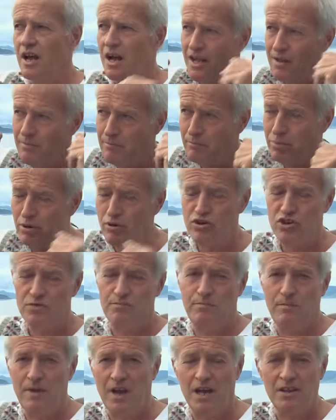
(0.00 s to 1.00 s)
I
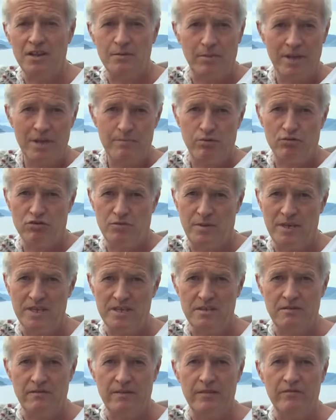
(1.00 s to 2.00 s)
push other people's
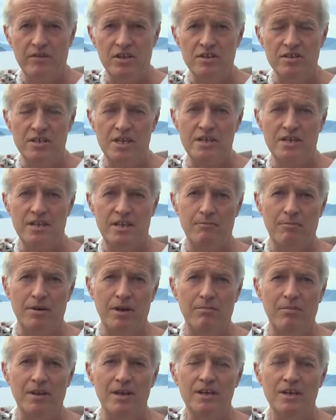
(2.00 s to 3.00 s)
pieces of evidence into the
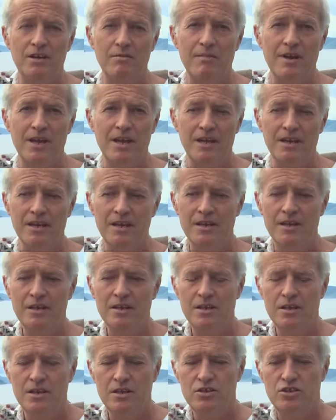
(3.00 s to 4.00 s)
public domain.
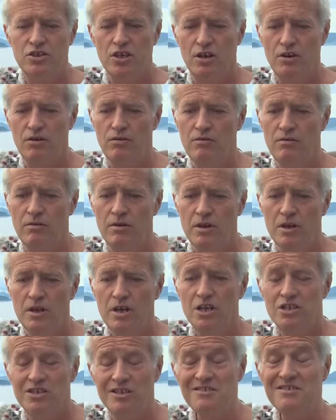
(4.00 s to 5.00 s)
So
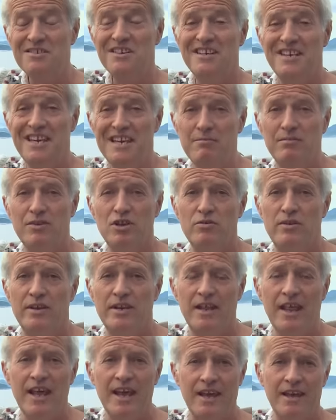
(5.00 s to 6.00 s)
as long as I keep
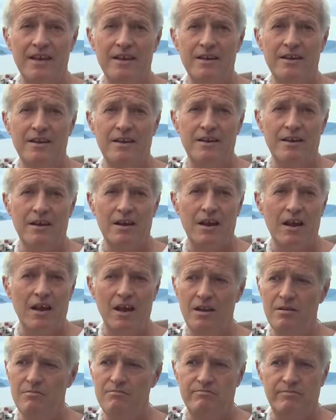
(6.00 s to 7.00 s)
doing that,
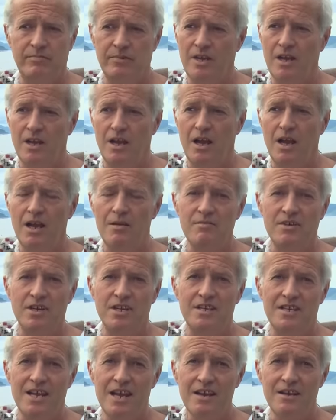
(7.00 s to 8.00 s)
I'm, I'm
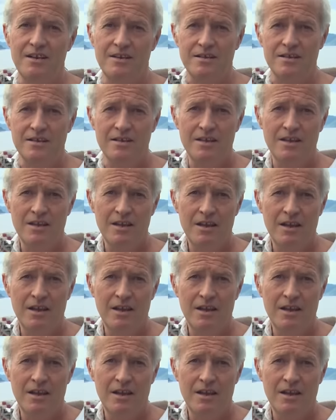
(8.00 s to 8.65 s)
content.